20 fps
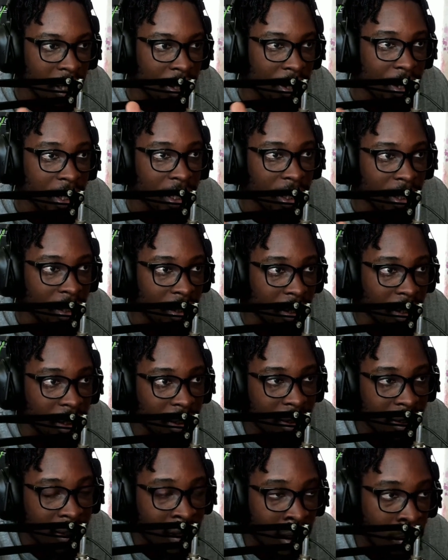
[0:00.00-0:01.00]

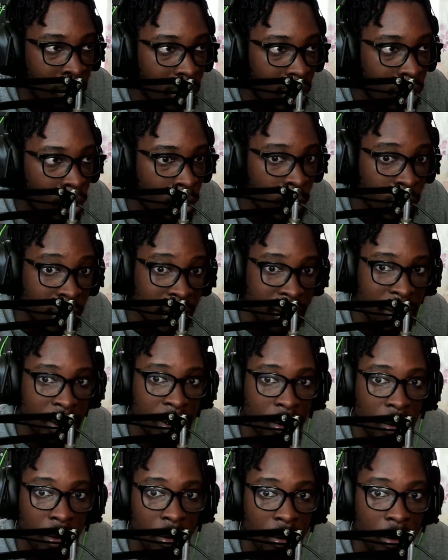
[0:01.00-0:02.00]
they somehow
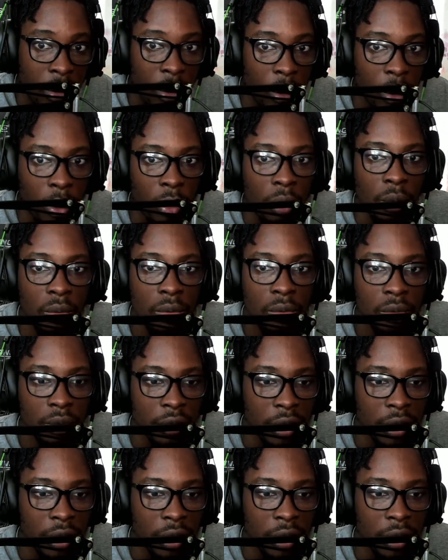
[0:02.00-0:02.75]
just know,